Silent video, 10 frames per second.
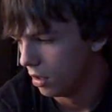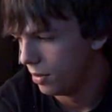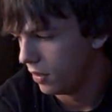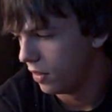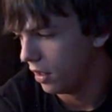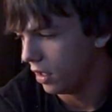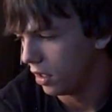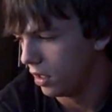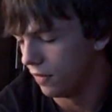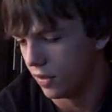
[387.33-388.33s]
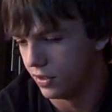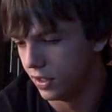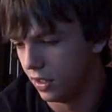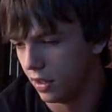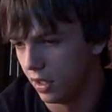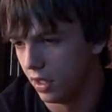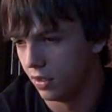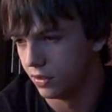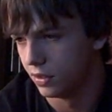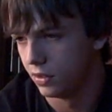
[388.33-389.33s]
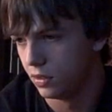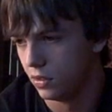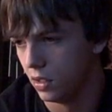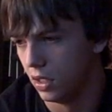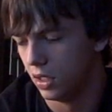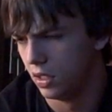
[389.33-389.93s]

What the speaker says: me think if there's anything else.